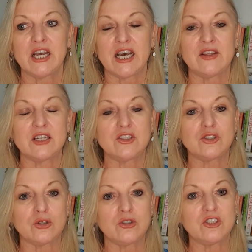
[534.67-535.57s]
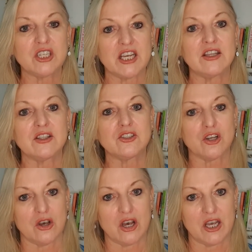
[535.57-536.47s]
and they don't take the
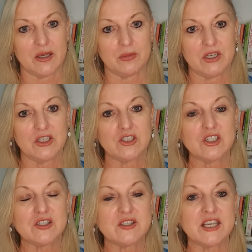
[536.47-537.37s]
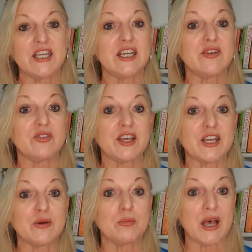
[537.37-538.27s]
time to see if they're
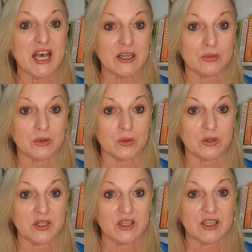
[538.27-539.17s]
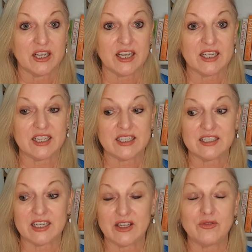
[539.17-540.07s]
compatible
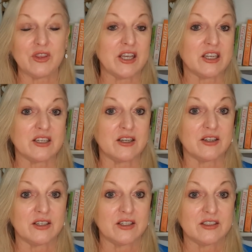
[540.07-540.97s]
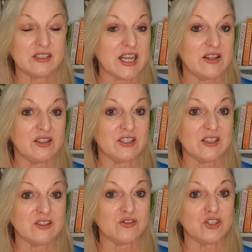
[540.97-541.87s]
and if they're going to stand the
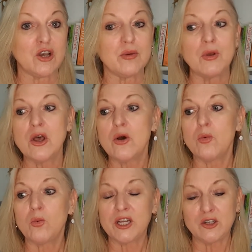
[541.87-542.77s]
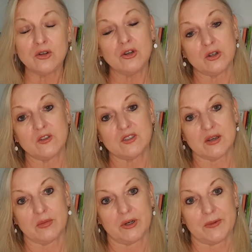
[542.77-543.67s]
test of time. When you know
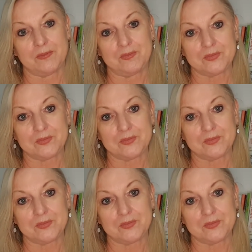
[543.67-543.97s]
someone,